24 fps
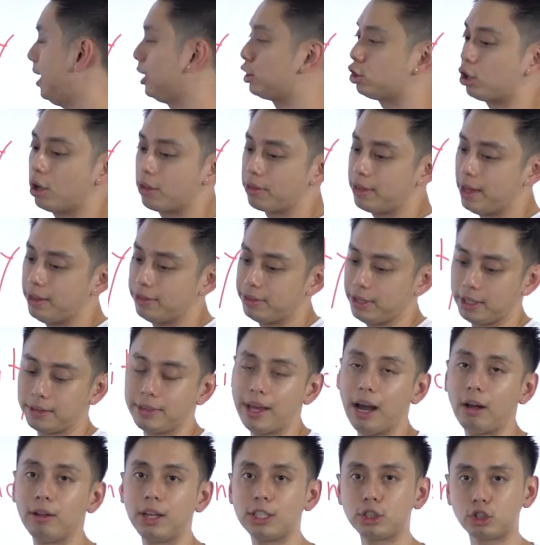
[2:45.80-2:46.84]
it's authentic.
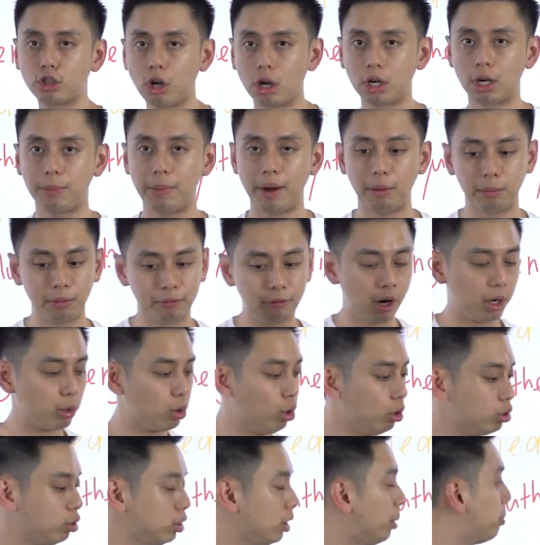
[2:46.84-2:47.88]
Now let's talk about, before I
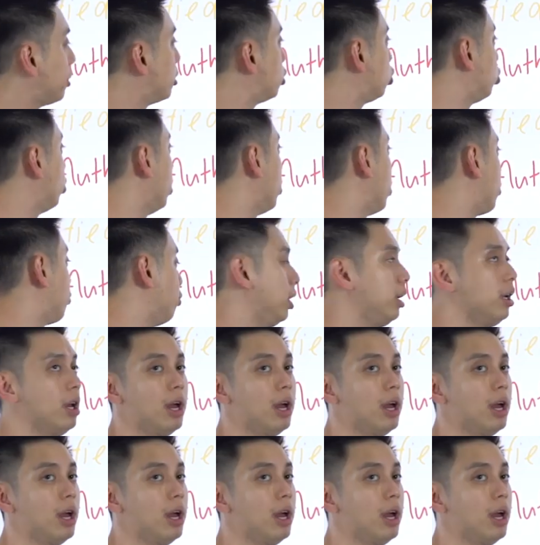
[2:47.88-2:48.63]
go to number 2 and 3,